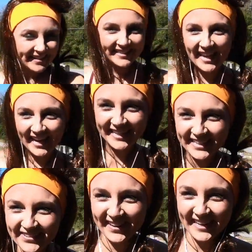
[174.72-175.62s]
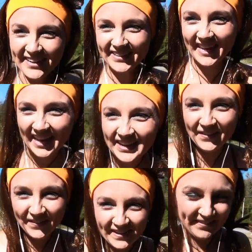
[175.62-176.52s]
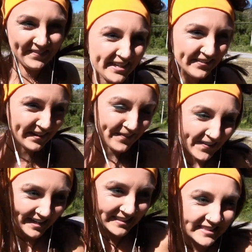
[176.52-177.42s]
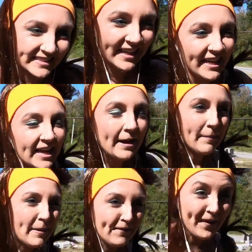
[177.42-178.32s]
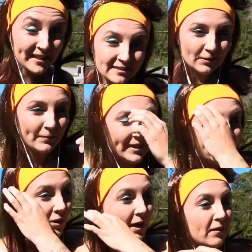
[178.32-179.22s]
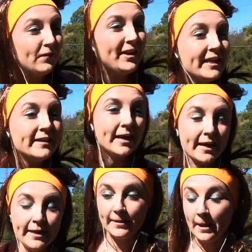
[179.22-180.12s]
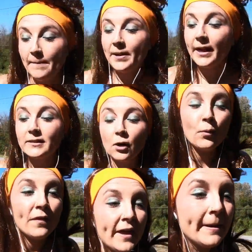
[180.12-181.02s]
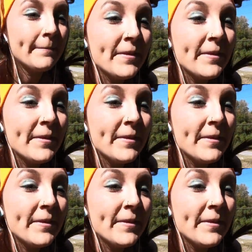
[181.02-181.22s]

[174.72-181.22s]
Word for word: Yeah, great. Okay, we're going to be great friends. My friends told me to try a vegan diet, but I told them